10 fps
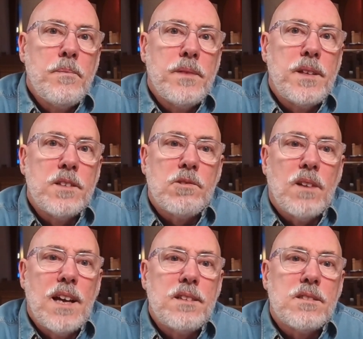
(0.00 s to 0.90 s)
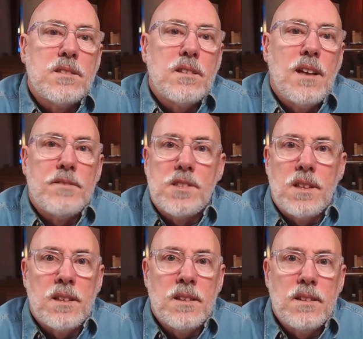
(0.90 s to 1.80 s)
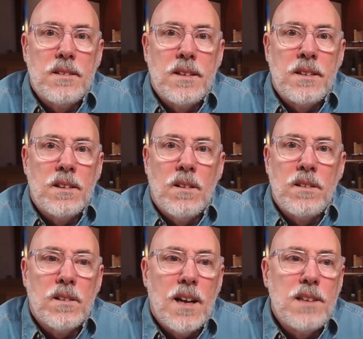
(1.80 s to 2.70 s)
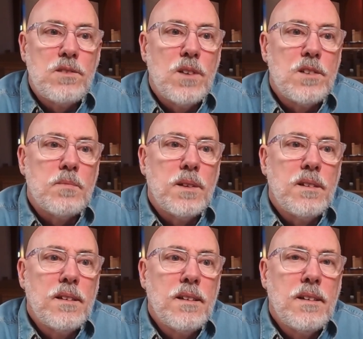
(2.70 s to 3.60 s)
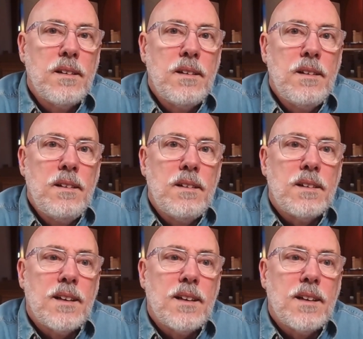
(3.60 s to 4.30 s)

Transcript: the Israelites have sinned and they're under God's judgment. And